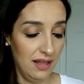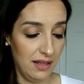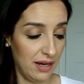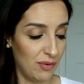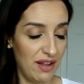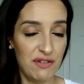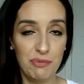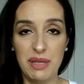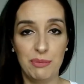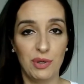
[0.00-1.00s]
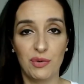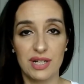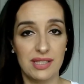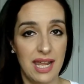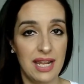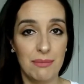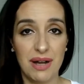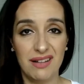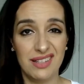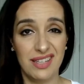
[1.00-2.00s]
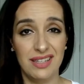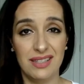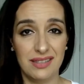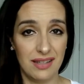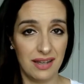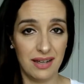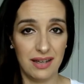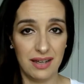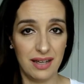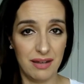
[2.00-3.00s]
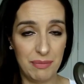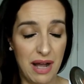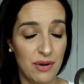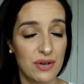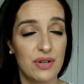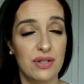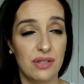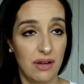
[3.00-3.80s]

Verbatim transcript: Like whatever people were saying about these powders